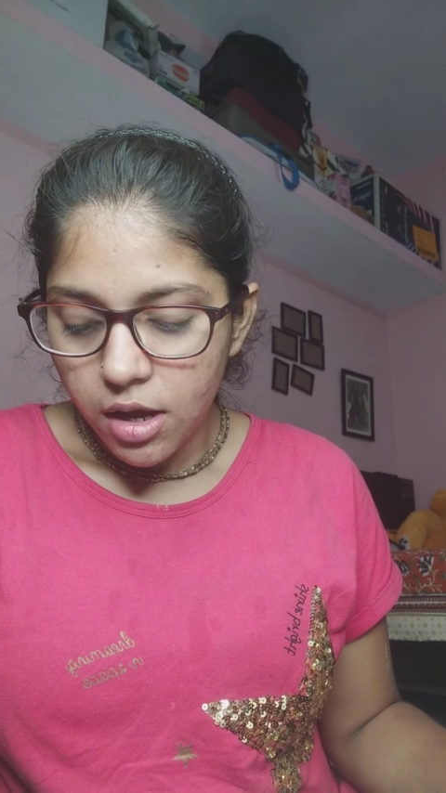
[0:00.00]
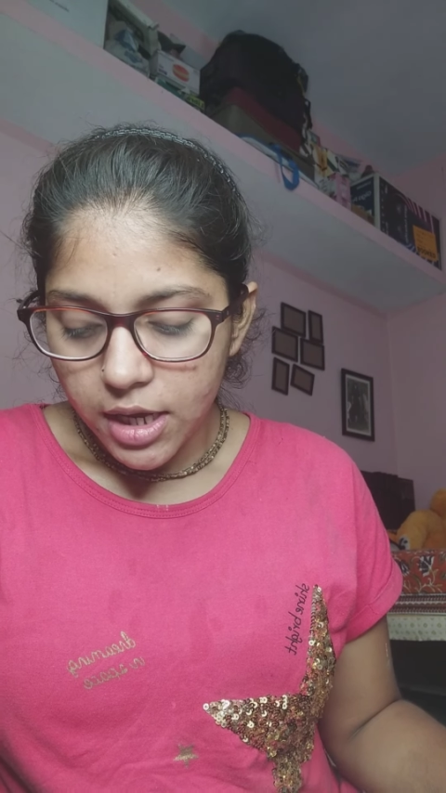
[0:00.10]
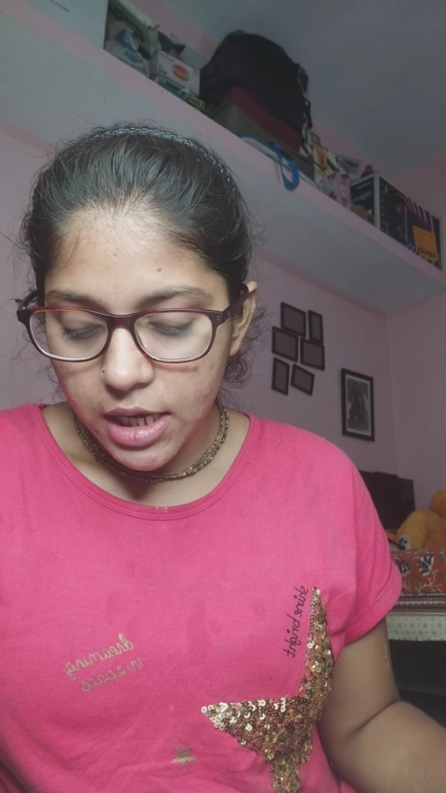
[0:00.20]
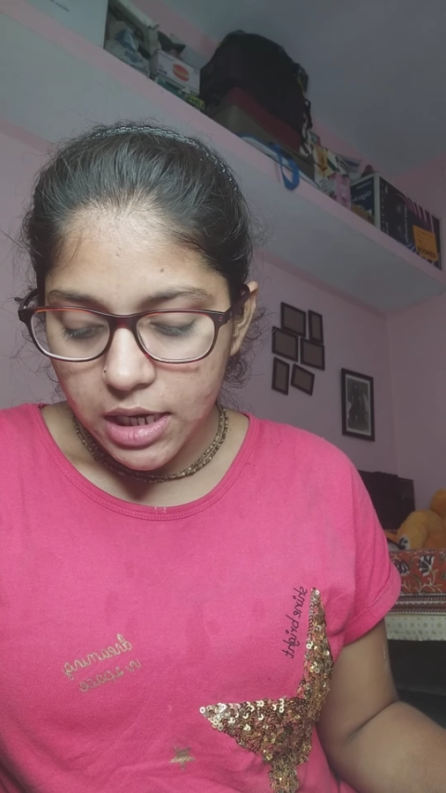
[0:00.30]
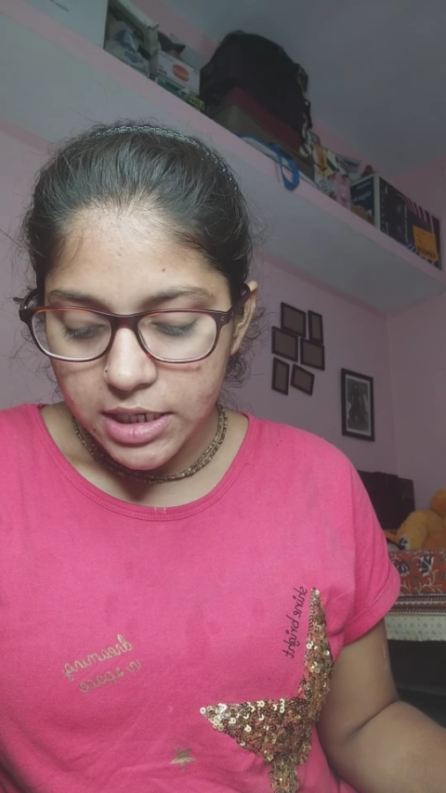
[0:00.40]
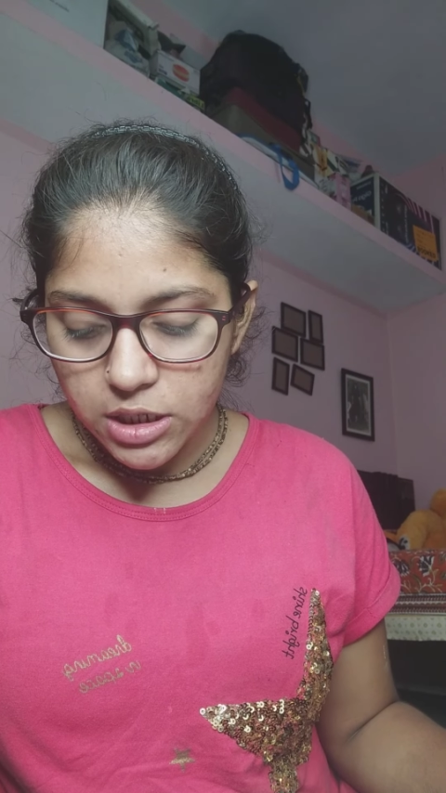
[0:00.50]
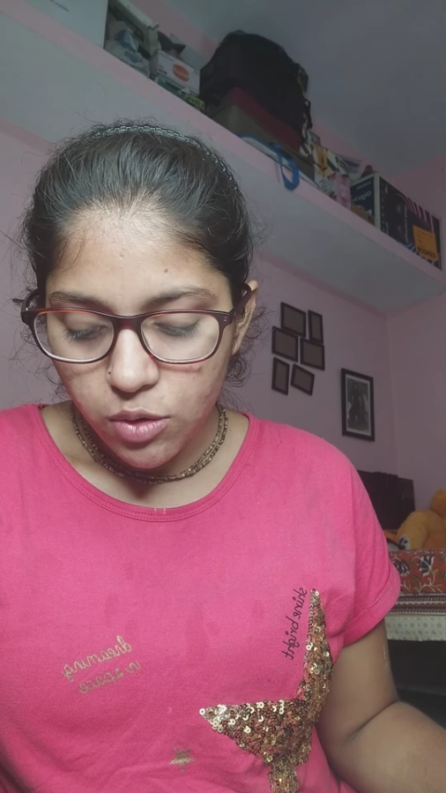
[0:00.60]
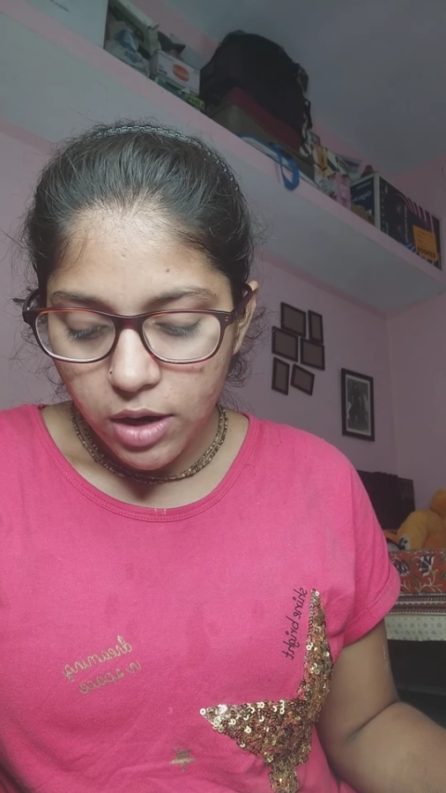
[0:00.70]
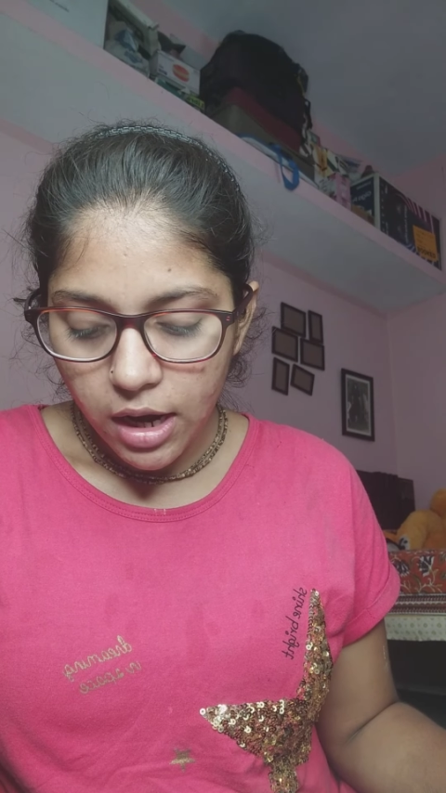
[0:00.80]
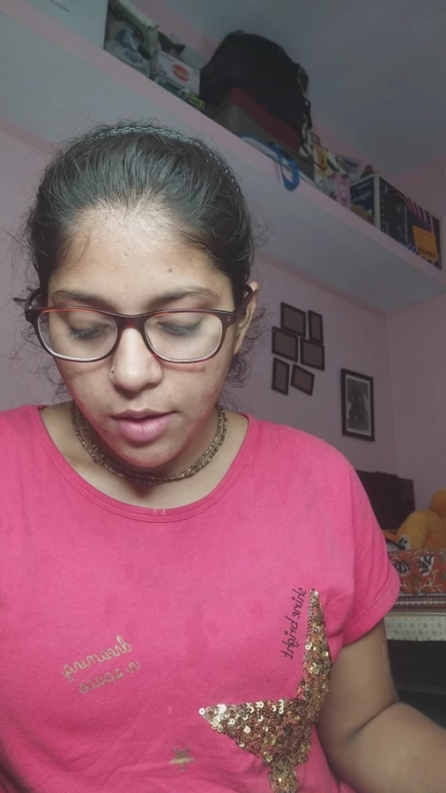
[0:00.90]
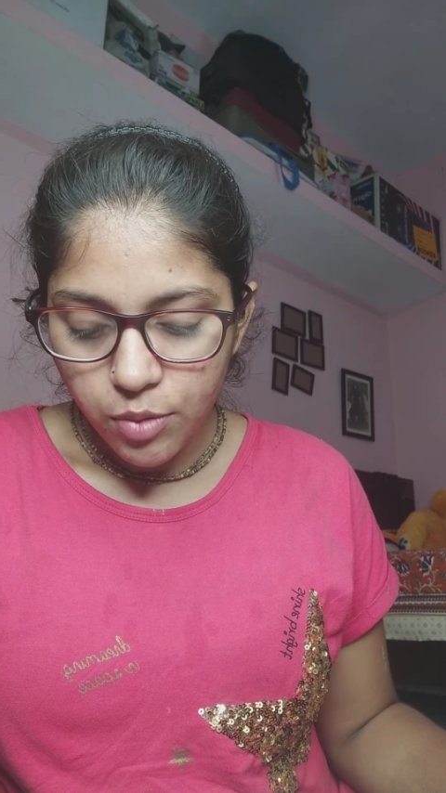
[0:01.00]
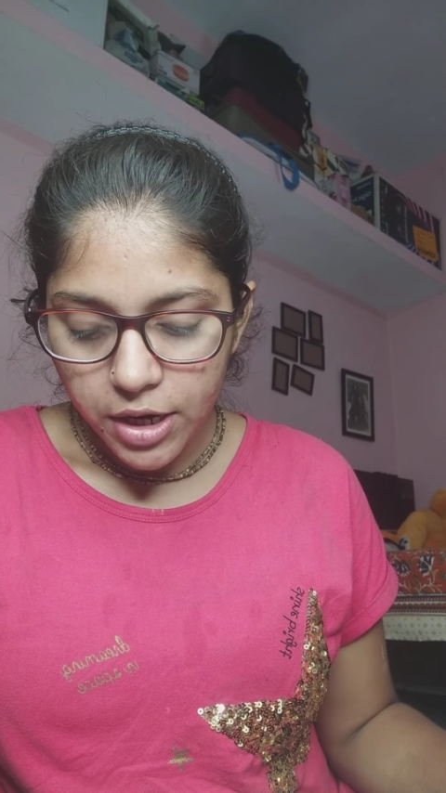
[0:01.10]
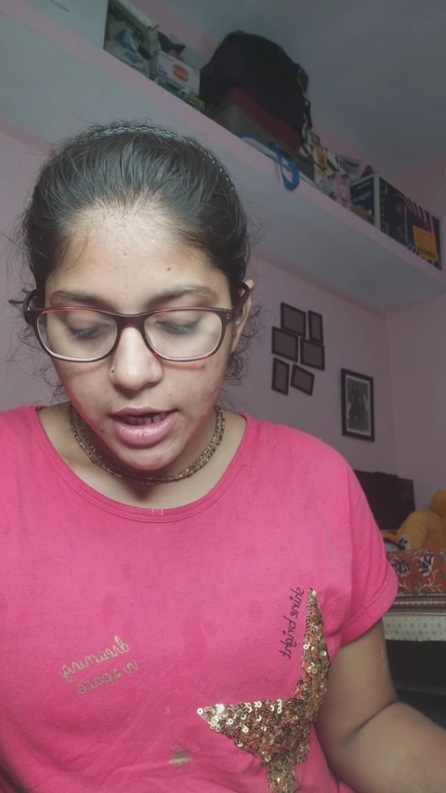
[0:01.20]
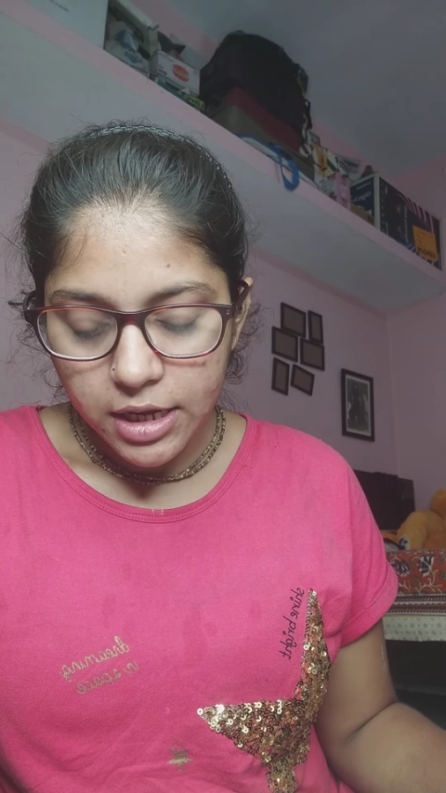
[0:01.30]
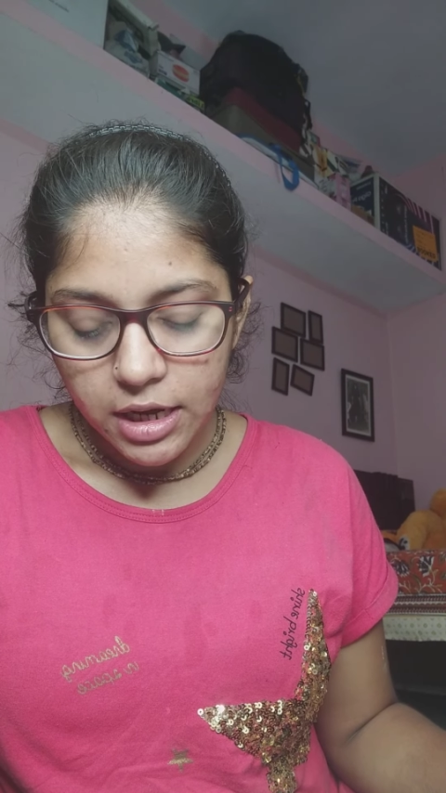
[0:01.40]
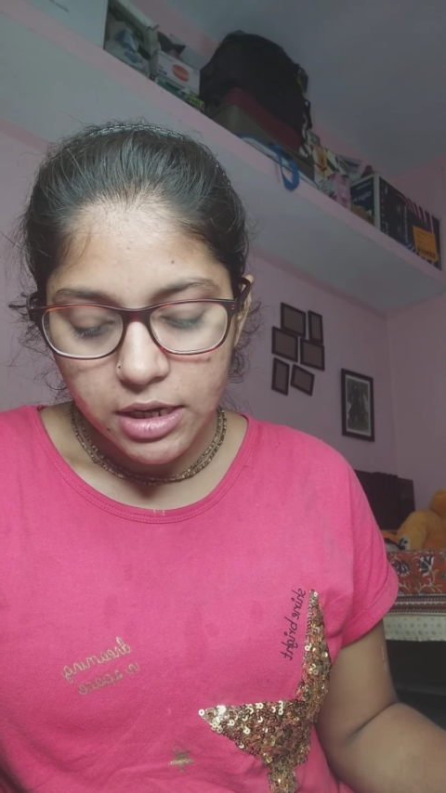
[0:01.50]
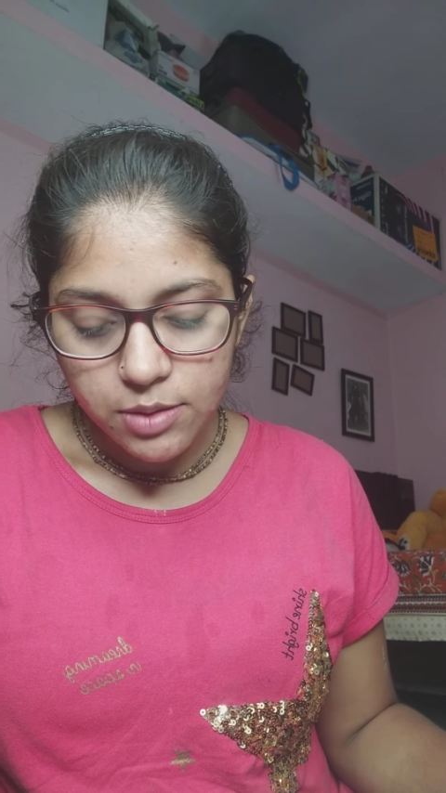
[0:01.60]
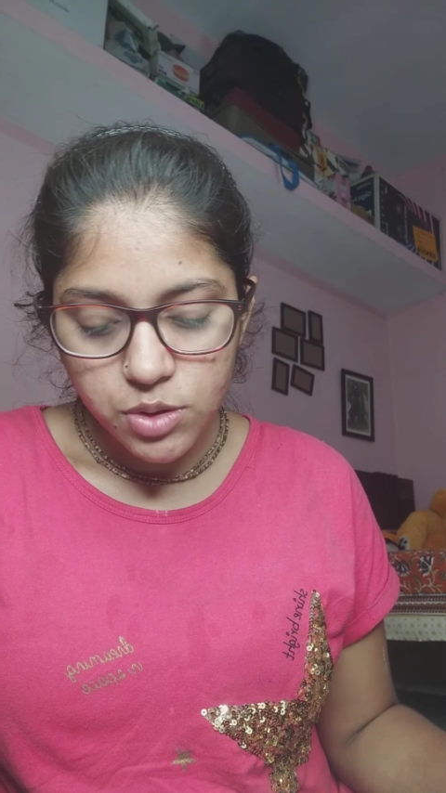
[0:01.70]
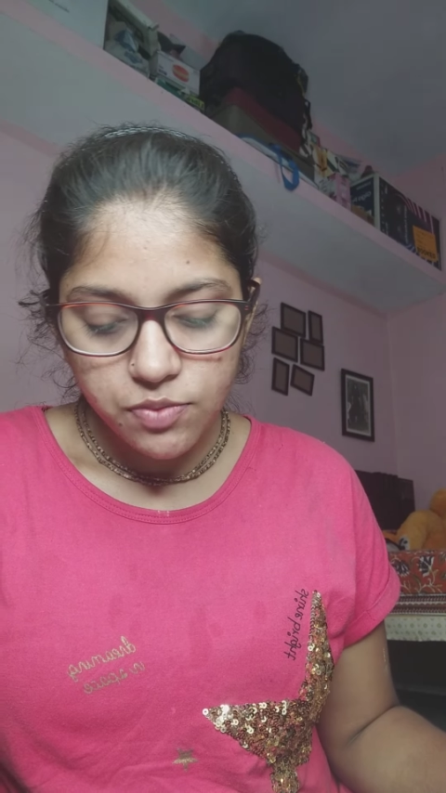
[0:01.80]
English, local, and botanical names.